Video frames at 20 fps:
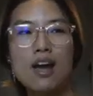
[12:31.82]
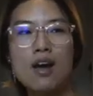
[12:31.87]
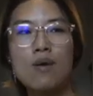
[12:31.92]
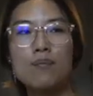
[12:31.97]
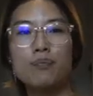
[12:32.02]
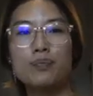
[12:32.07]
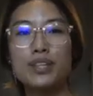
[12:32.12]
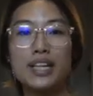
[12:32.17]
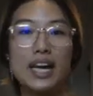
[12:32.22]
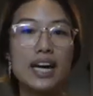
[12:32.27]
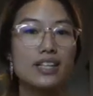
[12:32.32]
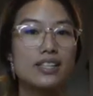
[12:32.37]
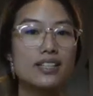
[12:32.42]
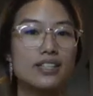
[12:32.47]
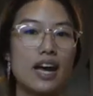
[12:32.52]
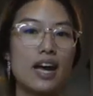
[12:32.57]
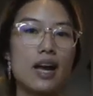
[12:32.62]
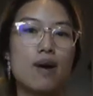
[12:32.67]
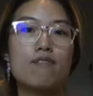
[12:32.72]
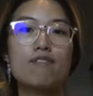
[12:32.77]
yes,
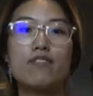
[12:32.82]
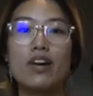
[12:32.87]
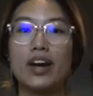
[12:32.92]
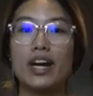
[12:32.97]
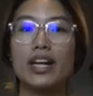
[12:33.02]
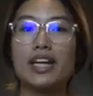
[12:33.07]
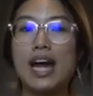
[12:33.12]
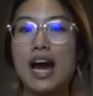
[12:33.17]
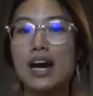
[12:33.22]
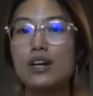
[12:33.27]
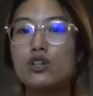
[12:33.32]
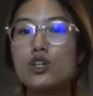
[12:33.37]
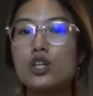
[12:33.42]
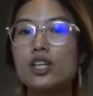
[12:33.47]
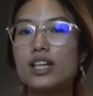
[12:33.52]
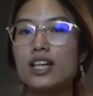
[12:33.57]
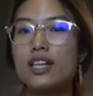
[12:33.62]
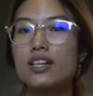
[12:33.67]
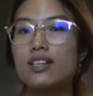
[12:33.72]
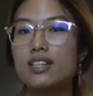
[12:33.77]
I am very
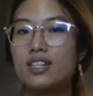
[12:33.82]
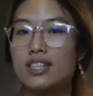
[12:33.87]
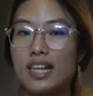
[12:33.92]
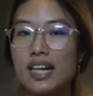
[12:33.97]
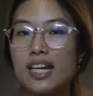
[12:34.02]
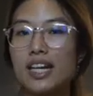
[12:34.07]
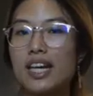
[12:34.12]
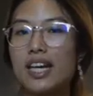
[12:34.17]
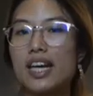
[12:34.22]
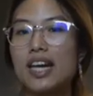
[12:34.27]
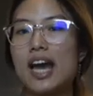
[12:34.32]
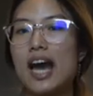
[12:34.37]
naturally skinny,